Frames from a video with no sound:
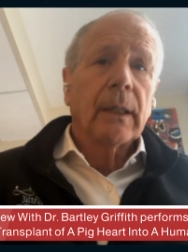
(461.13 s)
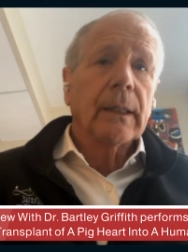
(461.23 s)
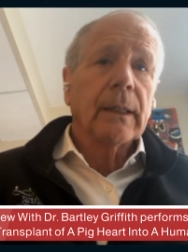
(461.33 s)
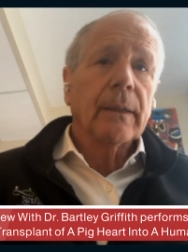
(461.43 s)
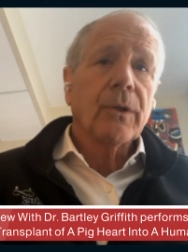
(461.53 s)

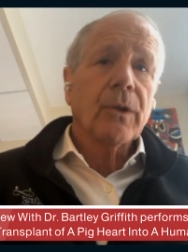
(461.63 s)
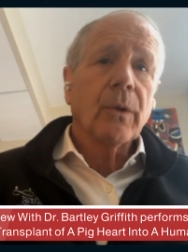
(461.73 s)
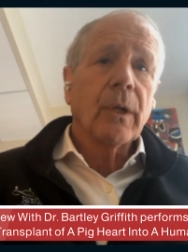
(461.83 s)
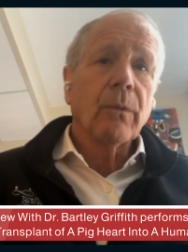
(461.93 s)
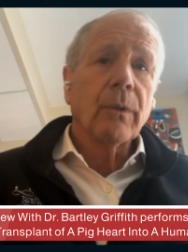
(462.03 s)
Uh,
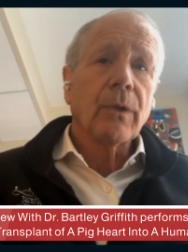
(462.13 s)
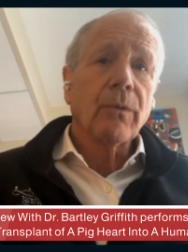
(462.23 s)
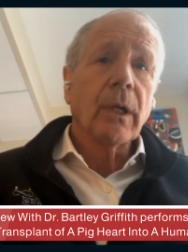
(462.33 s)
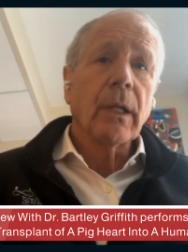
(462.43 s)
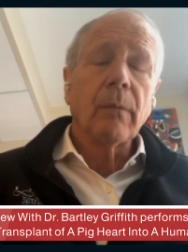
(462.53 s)
so he was
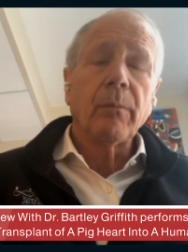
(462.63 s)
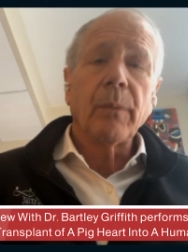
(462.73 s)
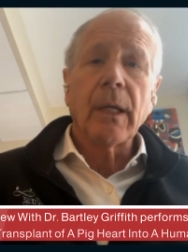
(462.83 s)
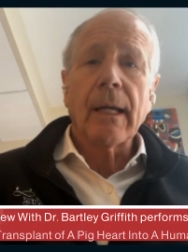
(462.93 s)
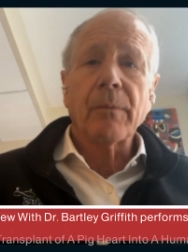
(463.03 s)
really
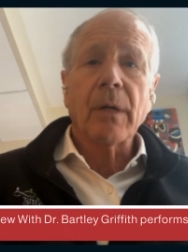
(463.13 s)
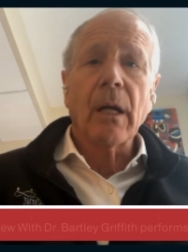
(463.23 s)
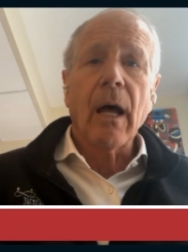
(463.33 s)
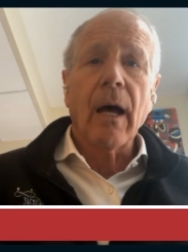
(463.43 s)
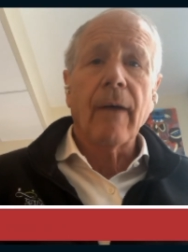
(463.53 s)
being kept
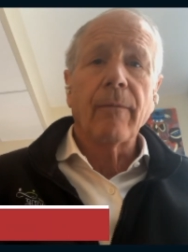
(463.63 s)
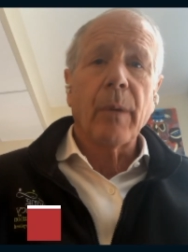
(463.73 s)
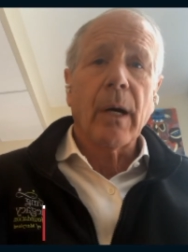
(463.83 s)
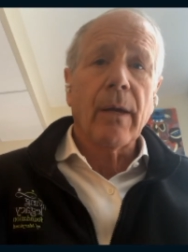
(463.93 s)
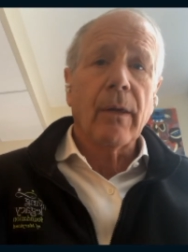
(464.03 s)
alive
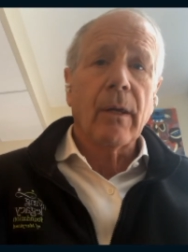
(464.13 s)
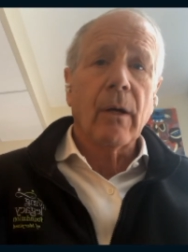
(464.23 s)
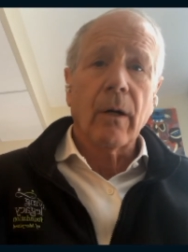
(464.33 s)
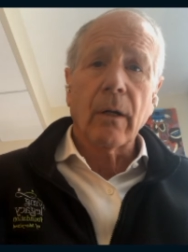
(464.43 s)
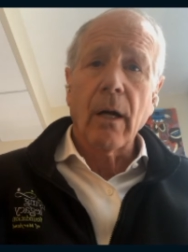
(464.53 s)
by the
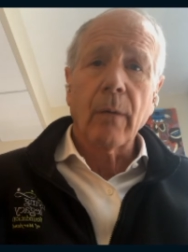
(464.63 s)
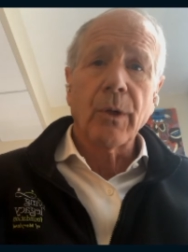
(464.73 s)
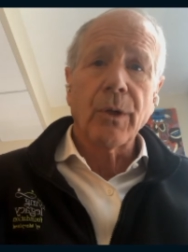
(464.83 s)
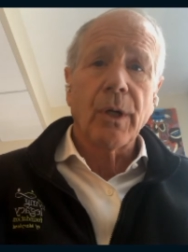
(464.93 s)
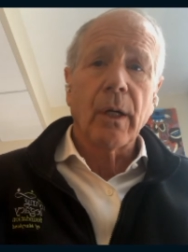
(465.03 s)
heart-lung
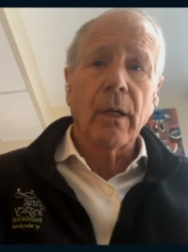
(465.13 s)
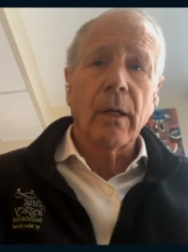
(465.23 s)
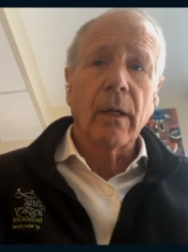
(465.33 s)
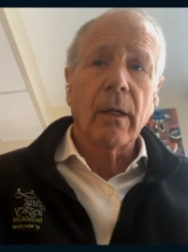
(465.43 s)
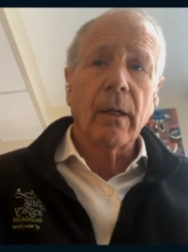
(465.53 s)

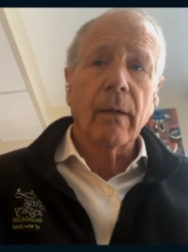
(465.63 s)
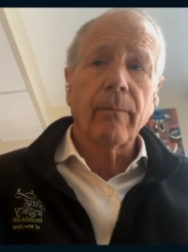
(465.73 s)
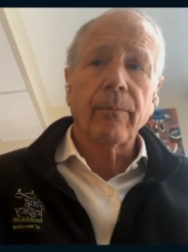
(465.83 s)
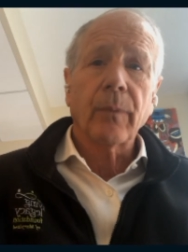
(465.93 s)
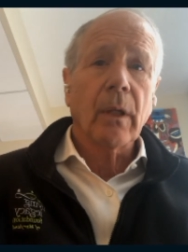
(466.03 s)
machine.
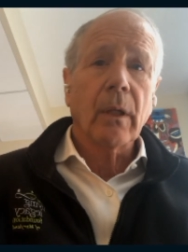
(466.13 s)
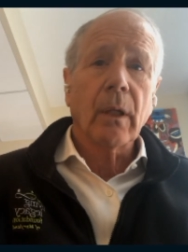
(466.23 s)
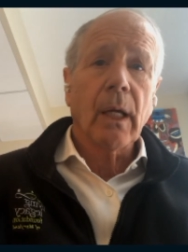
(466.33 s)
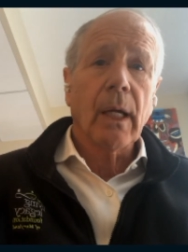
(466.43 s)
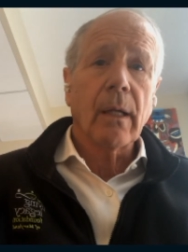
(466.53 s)
Um,
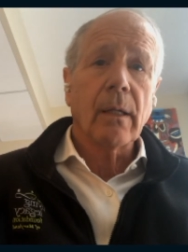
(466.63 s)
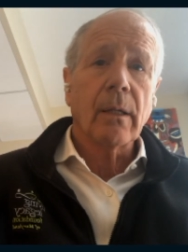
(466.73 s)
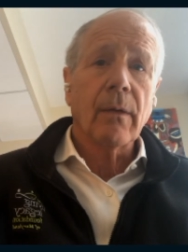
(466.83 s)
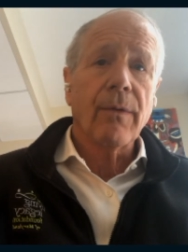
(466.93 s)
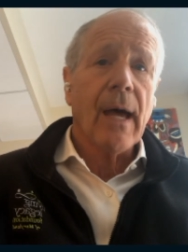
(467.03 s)
and
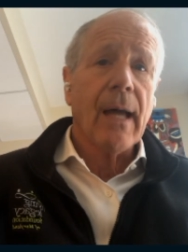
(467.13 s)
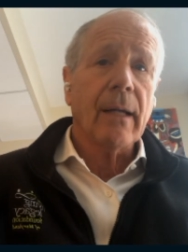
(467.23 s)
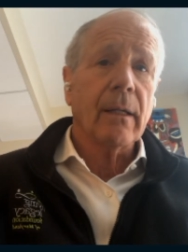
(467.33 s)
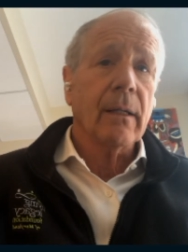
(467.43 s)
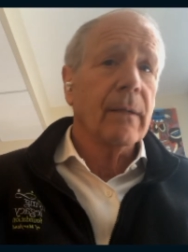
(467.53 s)

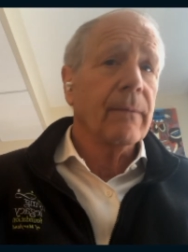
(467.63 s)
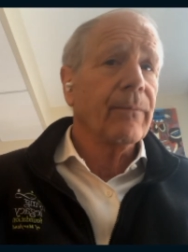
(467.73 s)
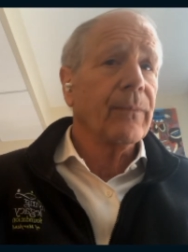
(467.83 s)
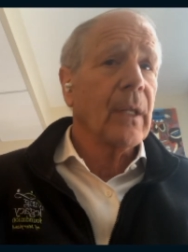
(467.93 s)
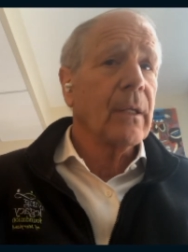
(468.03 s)
that
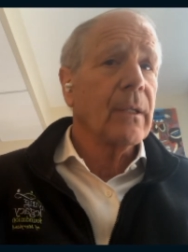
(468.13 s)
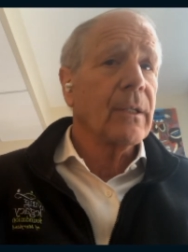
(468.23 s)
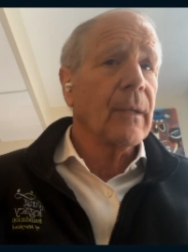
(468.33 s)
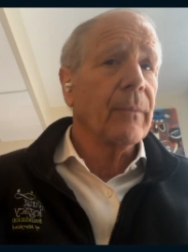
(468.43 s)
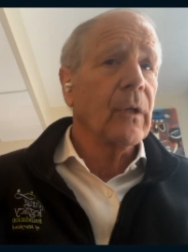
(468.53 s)

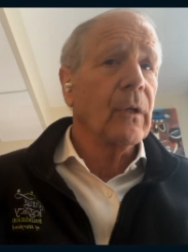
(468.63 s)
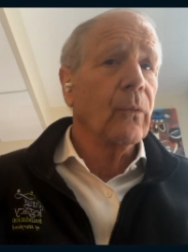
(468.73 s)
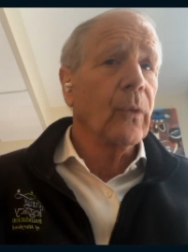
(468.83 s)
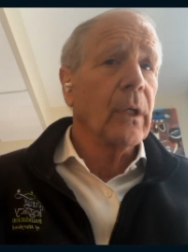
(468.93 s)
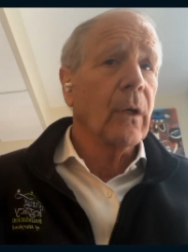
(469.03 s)
is
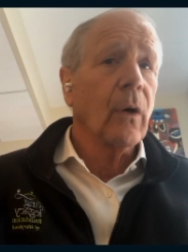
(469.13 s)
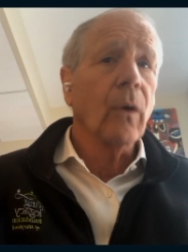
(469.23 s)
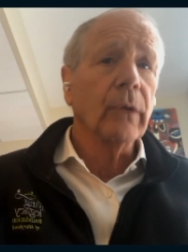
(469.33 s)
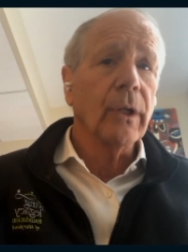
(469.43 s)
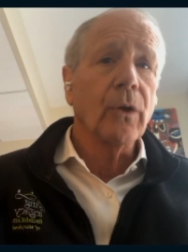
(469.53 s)
something we can
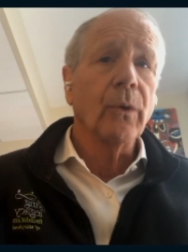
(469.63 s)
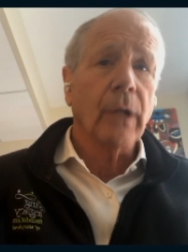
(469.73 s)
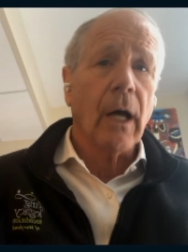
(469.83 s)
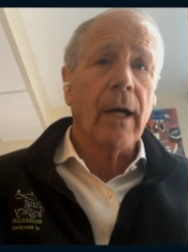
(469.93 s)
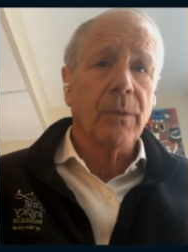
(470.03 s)
only do
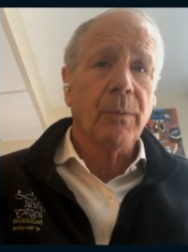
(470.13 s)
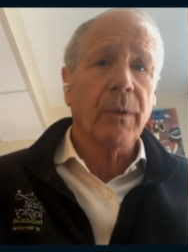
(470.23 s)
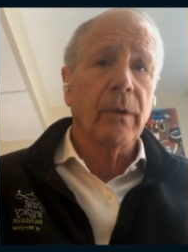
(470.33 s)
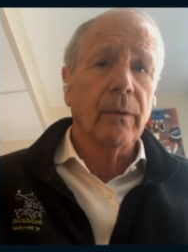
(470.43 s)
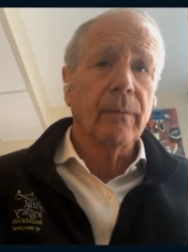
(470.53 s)
in the
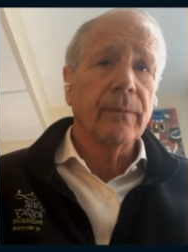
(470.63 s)
hospital.